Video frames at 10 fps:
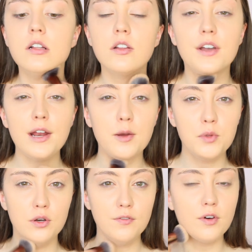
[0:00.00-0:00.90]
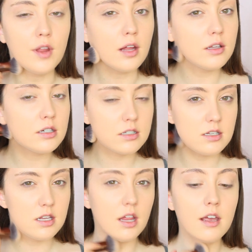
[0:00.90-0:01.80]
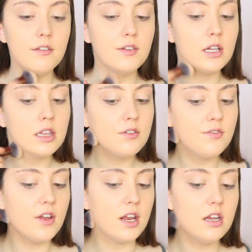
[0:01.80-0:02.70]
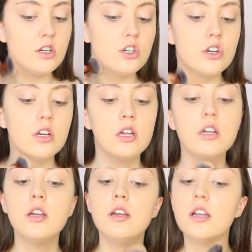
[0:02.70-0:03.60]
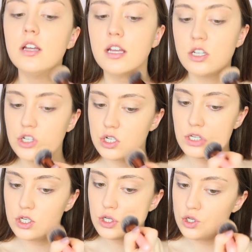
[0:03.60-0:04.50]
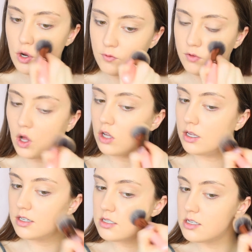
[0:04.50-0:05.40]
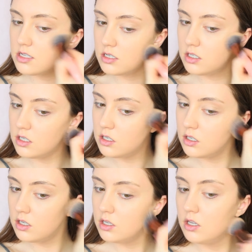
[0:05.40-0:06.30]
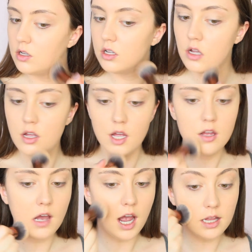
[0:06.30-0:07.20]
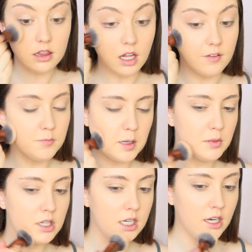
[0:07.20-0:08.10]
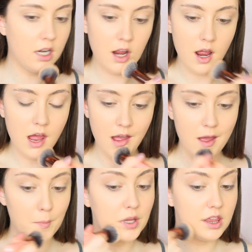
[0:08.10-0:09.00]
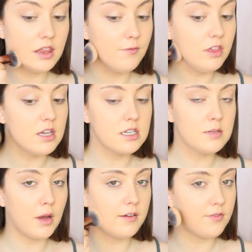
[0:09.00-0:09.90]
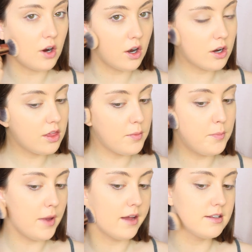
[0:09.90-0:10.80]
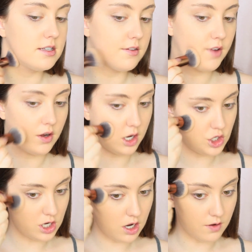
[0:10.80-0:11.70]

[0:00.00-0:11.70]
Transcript: Look at how beautiful that looks. Like I feel like the finish is just so flawless. I love Maybelline, but this is by far the best foundation.